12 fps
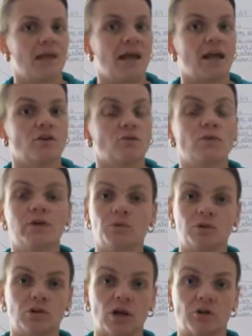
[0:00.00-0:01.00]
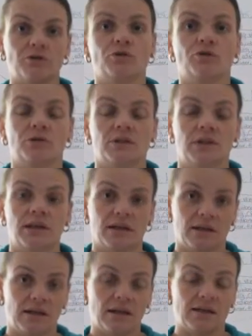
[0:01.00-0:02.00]
And we will go through it
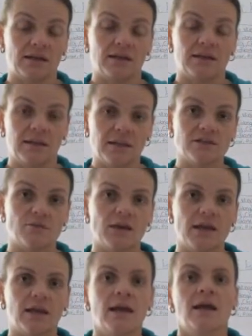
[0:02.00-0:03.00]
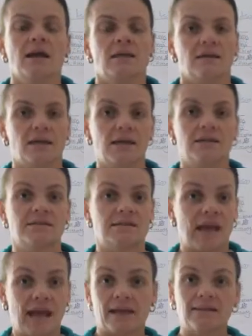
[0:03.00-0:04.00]
again next week. The kids
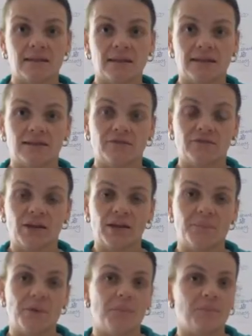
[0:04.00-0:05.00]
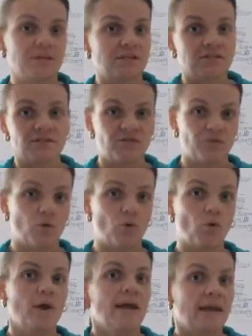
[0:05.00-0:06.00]
had their little finger puppets
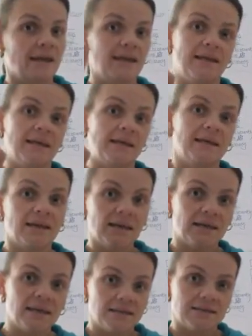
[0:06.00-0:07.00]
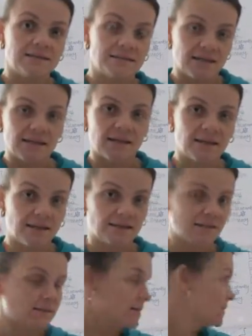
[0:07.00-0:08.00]
for isti,
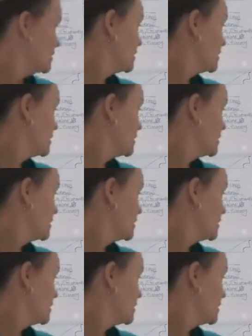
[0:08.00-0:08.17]
it,